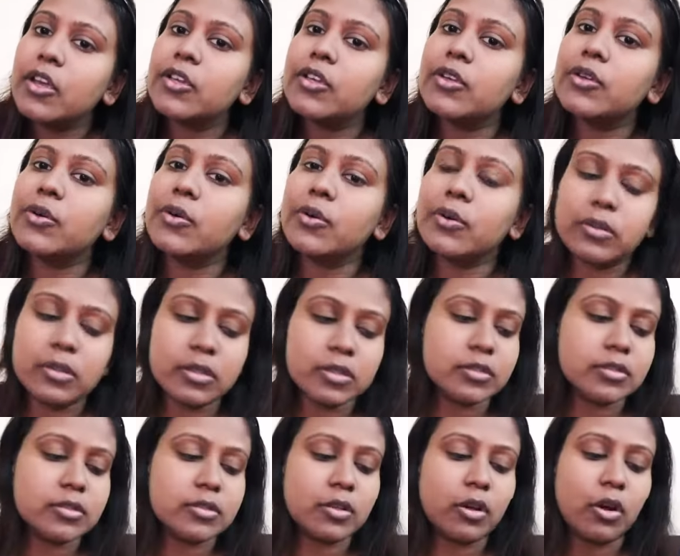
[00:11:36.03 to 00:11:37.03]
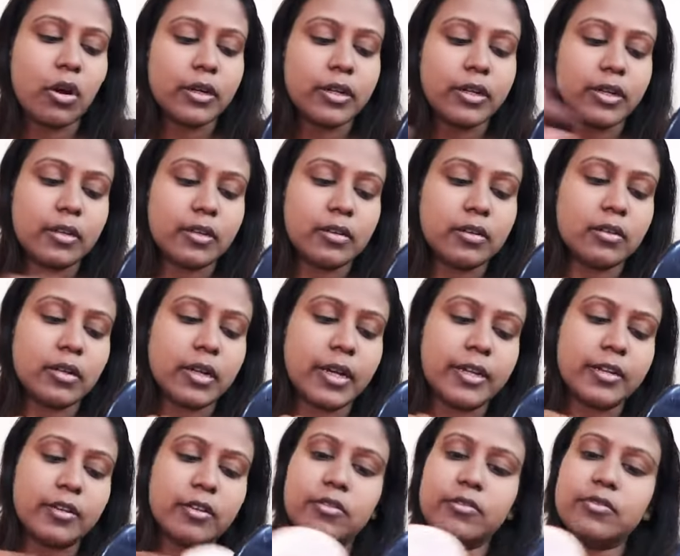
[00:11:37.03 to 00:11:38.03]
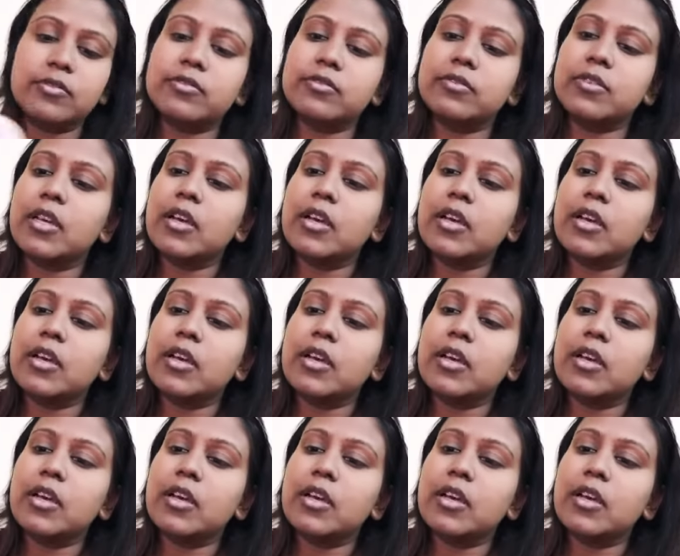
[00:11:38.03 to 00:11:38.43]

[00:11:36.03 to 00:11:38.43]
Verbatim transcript: you know, this cotton kind of